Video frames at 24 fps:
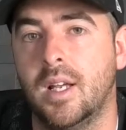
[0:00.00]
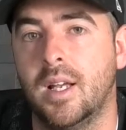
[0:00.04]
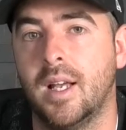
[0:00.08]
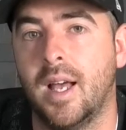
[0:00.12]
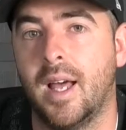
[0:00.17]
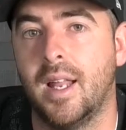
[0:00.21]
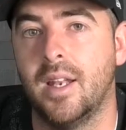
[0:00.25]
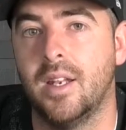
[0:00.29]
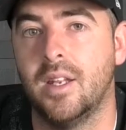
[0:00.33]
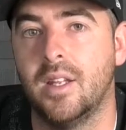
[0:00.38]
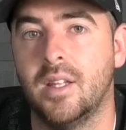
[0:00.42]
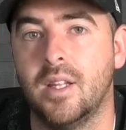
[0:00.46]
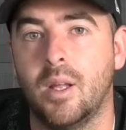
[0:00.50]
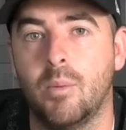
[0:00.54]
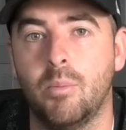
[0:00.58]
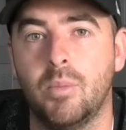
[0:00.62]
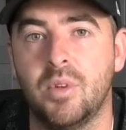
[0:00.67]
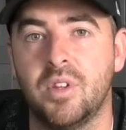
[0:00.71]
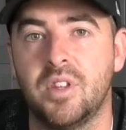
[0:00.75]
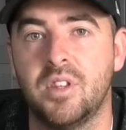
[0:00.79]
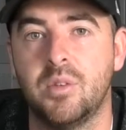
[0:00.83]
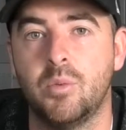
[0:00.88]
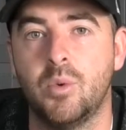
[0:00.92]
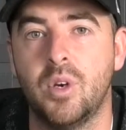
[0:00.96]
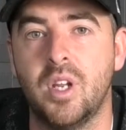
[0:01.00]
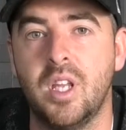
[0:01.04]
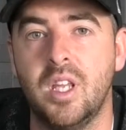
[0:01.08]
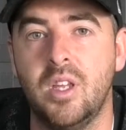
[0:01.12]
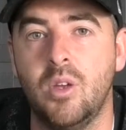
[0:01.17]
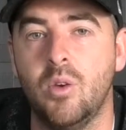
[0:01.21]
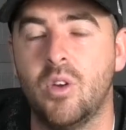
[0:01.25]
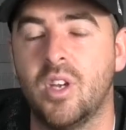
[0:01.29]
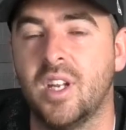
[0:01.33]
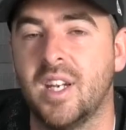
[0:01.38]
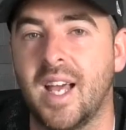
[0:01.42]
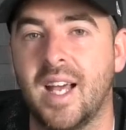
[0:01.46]
And number three,
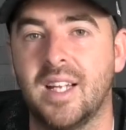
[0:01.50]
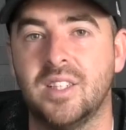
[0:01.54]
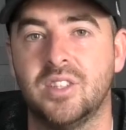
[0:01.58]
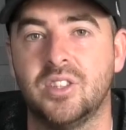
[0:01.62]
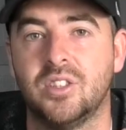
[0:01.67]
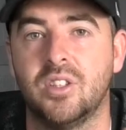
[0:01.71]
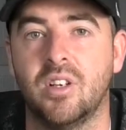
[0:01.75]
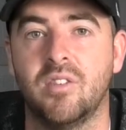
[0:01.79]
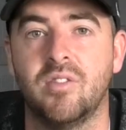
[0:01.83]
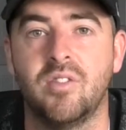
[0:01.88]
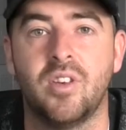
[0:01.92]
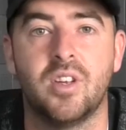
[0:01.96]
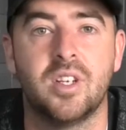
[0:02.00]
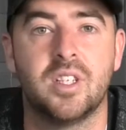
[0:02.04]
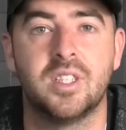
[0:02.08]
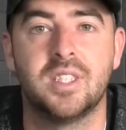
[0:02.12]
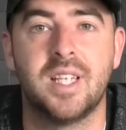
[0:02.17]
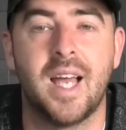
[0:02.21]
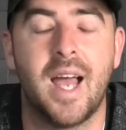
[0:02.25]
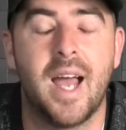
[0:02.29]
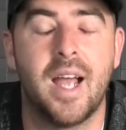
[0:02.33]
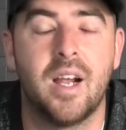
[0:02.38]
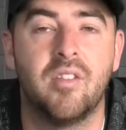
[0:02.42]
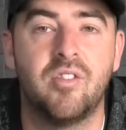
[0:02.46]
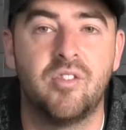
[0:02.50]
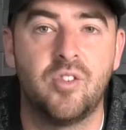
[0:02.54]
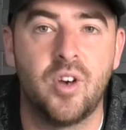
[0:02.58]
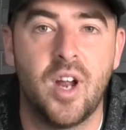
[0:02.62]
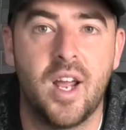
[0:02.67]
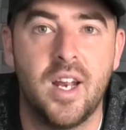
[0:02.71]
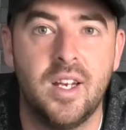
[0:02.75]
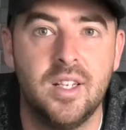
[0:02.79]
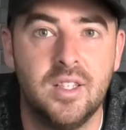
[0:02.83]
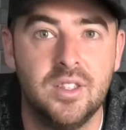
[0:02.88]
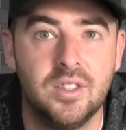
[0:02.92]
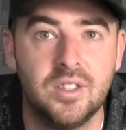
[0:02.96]
you can add stuff like tag
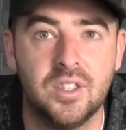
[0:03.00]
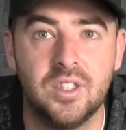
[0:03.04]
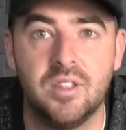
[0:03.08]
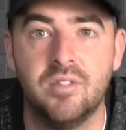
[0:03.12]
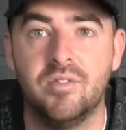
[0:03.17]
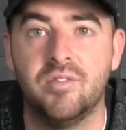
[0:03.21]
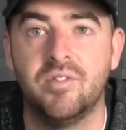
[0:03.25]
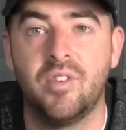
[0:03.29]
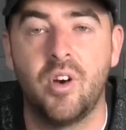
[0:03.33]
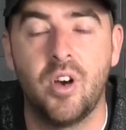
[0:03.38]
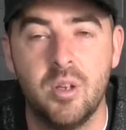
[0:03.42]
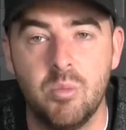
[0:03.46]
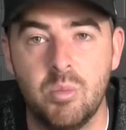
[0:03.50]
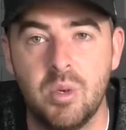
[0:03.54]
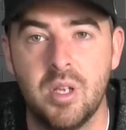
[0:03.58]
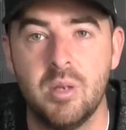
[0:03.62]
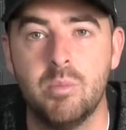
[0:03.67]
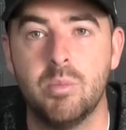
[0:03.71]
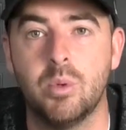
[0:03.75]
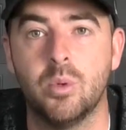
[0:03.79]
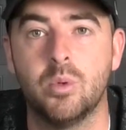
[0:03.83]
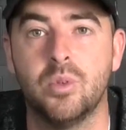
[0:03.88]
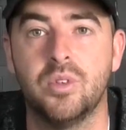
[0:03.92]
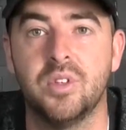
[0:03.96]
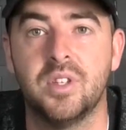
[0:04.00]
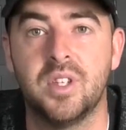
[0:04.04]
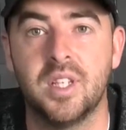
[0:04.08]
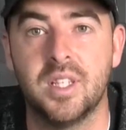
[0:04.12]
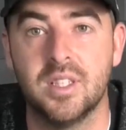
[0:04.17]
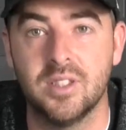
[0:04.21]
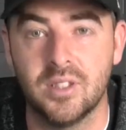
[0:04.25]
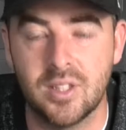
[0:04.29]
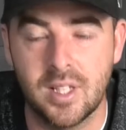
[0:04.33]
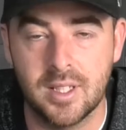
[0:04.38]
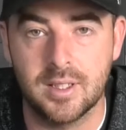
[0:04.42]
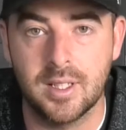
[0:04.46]
friends and invite people and
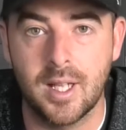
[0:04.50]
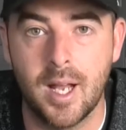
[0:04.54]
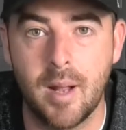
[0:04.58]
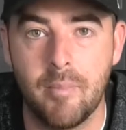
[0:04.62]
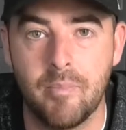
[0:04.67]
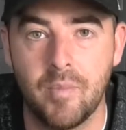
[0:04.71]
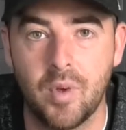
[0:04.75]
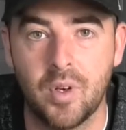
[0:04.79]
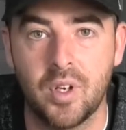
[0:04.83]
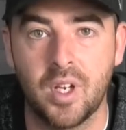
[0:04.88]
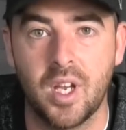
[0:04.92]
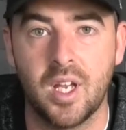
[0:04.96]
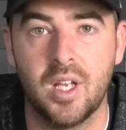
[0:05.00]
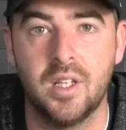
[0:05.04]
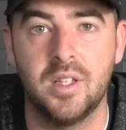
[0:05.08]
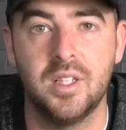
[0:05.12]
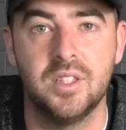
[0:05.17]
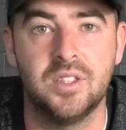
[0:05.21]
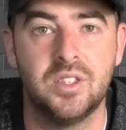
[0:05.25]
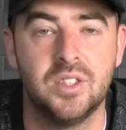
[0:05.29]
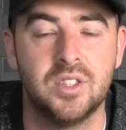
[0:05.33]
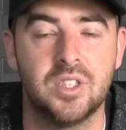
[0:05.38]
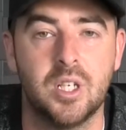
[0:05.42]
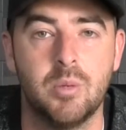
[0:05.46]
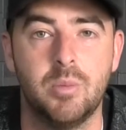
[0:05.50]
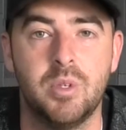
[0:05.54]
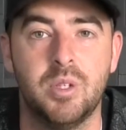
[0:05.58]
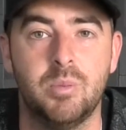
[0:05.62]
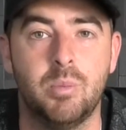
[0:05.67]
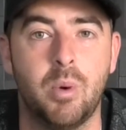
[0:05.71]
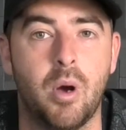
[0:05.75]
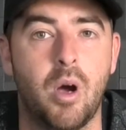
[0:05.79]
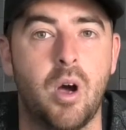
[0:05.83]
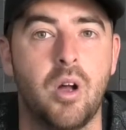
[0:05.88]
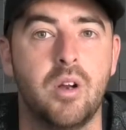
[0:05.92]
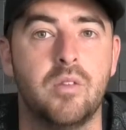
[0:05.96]
things like that. Okay, and this is going to be
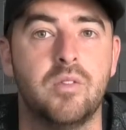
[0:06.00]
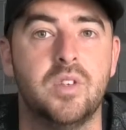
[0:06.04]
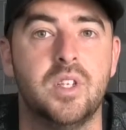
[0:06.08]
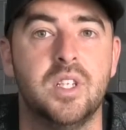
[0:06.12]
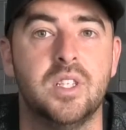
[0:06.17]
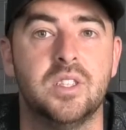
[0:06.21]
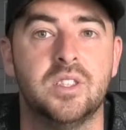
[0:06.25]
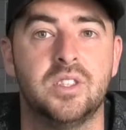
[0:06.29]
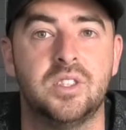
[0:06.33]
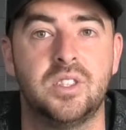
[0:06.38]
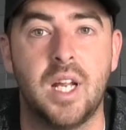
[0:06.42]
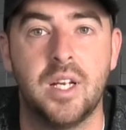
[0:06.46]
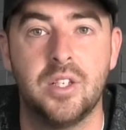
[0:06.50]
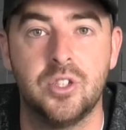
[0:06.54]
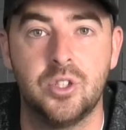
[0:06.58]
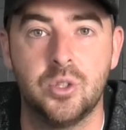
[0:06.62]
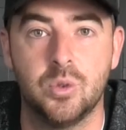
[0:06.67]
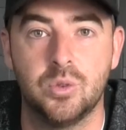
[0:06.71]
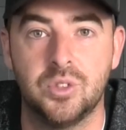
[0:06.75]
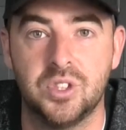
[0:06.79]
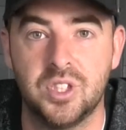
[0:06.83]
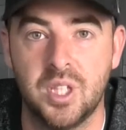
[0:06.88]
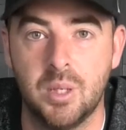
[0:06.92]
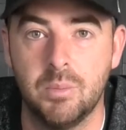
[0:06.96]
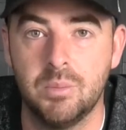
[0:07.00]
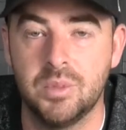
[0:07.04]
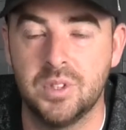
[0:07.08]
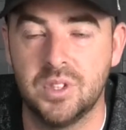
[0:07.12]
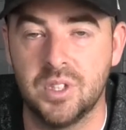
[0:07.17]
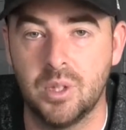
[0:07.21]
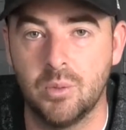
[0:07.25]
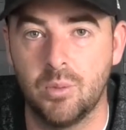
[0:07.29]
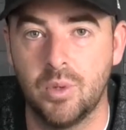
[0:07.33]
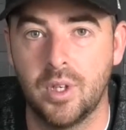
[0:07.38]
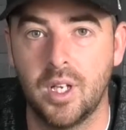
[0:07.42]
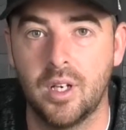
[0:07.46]
part of the essential tips
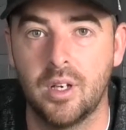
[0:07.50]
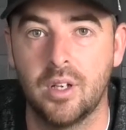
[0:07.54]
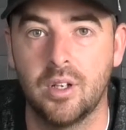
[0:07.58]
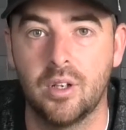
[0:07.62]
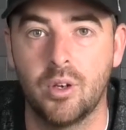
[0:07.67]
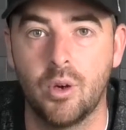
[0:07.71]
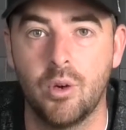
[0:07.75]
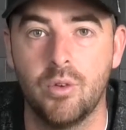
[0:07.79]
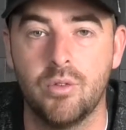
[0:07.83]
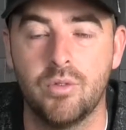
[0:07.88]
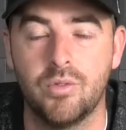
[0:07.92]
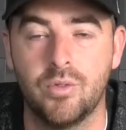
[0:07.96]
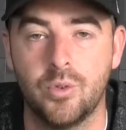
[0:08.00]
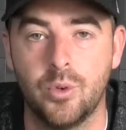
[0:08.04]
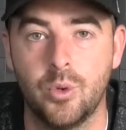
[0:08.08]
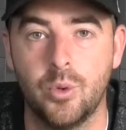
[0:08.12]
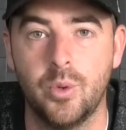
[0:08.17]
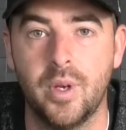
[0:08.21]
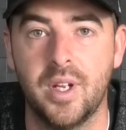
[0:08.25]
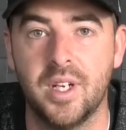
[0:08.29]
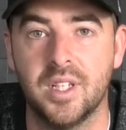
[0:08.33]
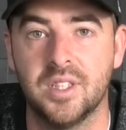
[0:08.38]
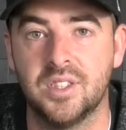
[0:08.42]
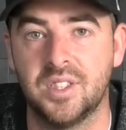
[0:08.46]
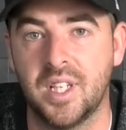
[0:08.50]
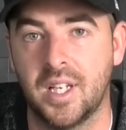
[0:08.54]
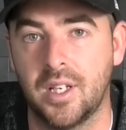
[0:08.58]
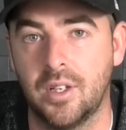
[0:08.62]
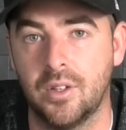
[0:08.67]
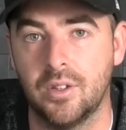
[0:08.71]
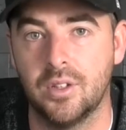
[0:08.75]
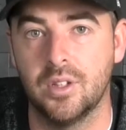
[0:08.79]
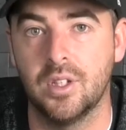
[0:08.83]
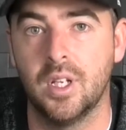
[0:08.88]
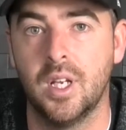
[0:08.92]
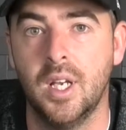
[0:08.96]
that we're going to go through in a
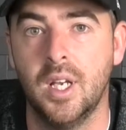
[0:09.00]
second.